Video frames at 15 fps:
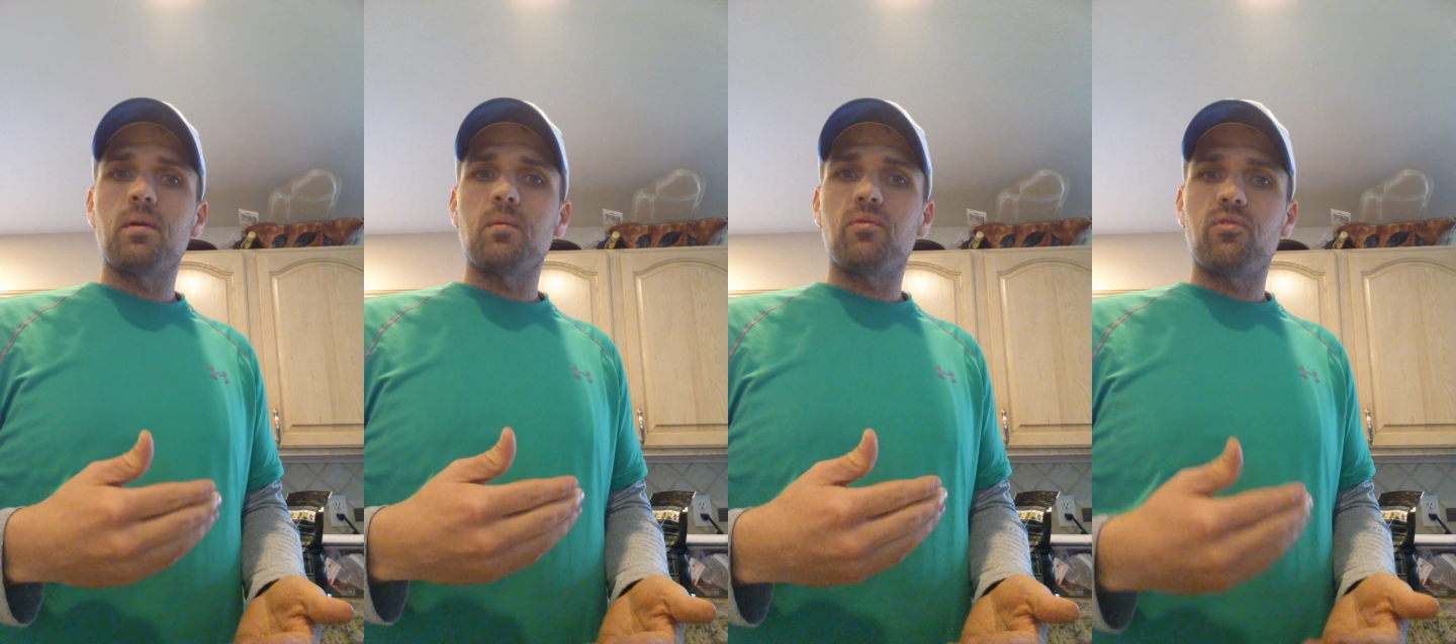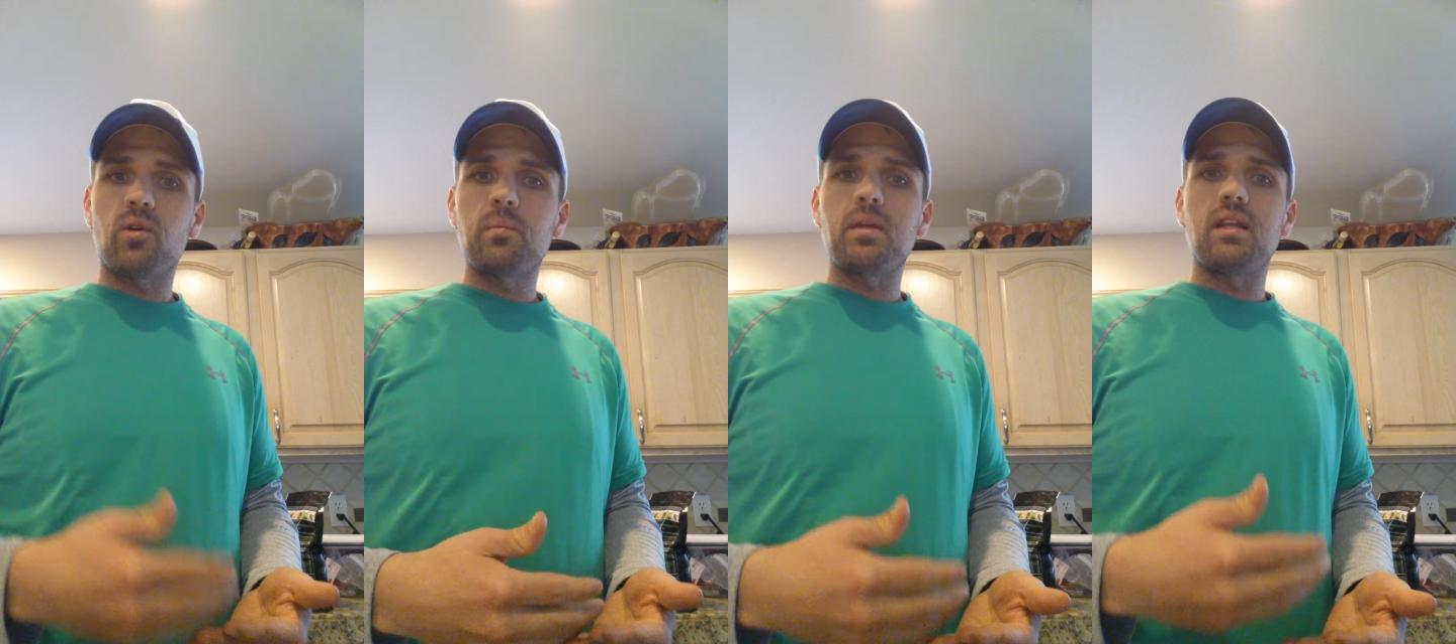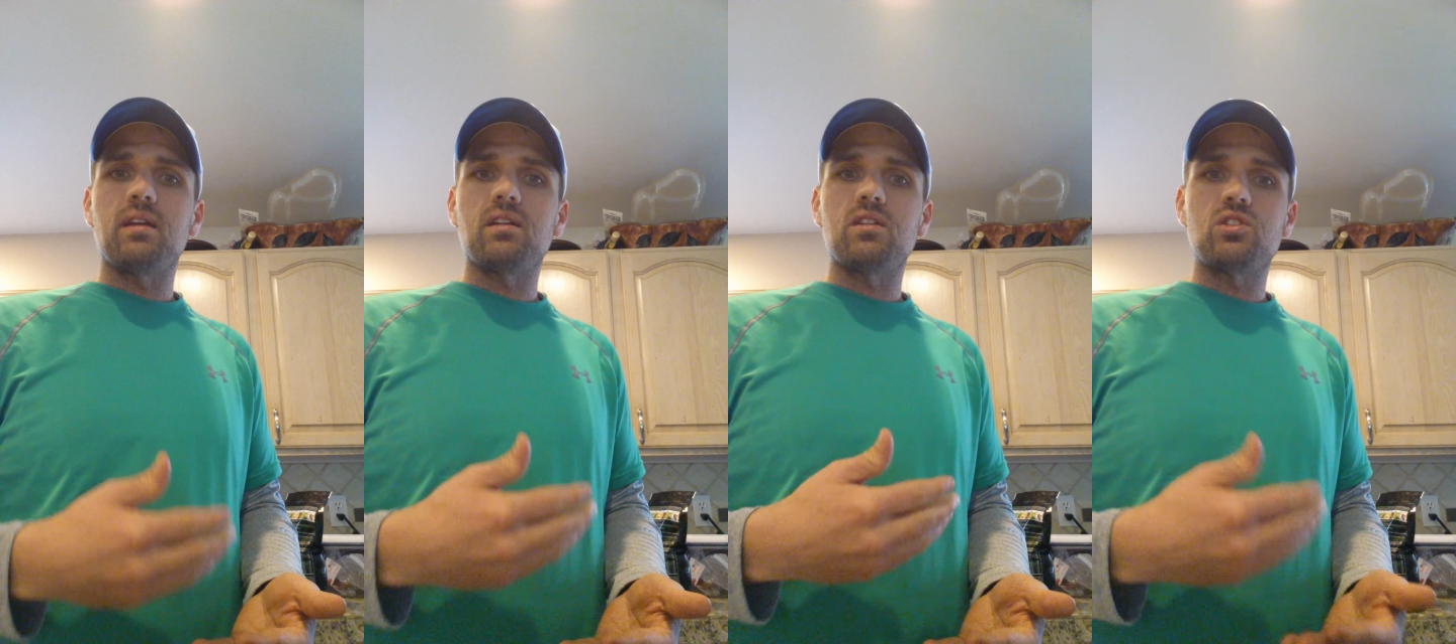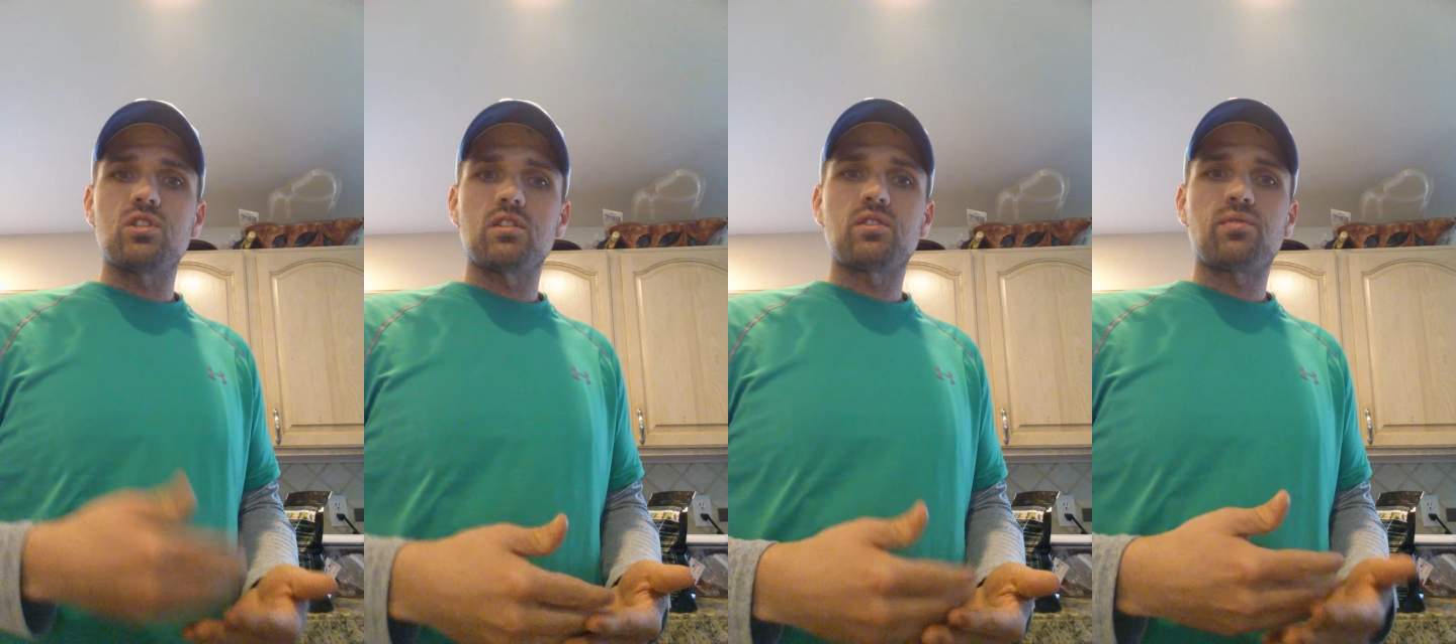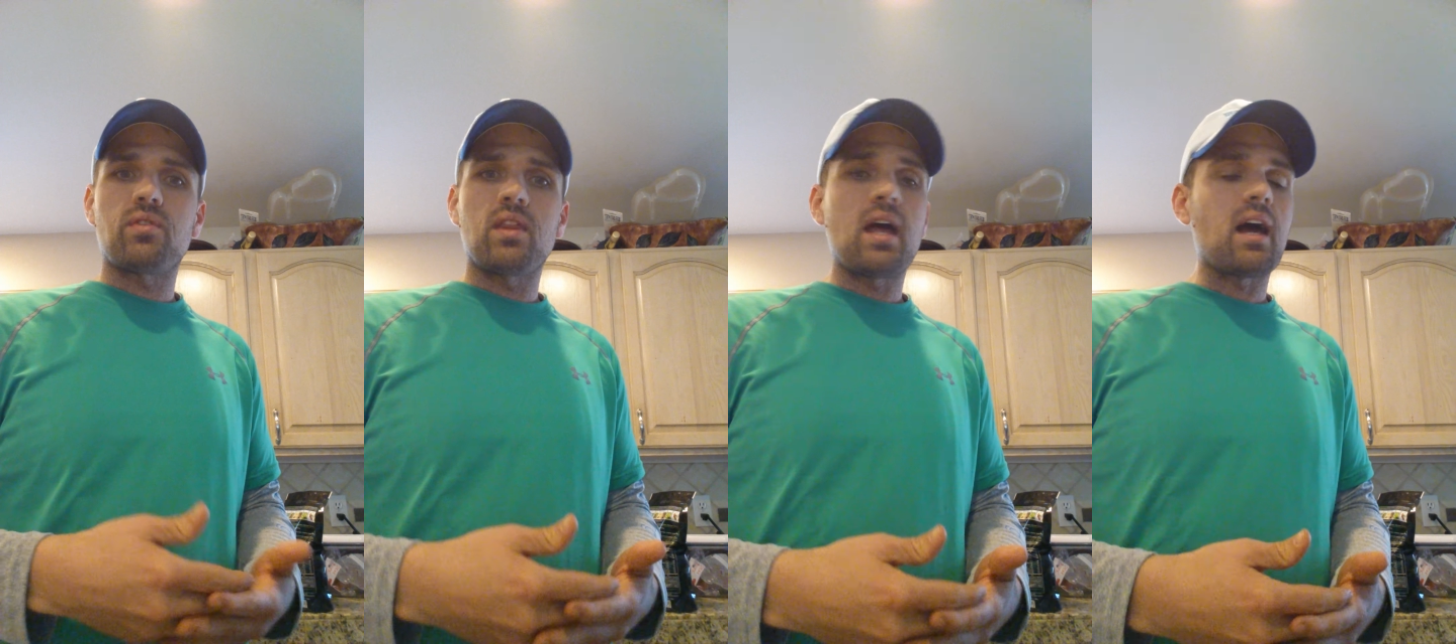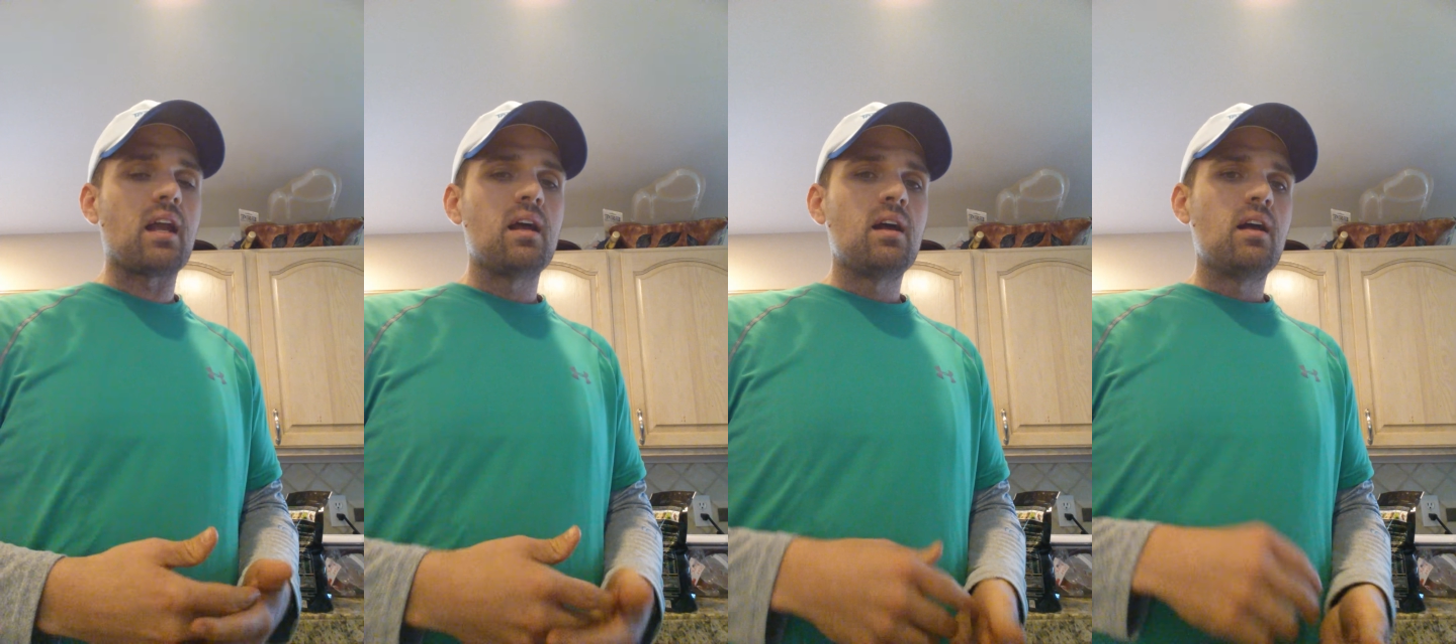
formulated just for that.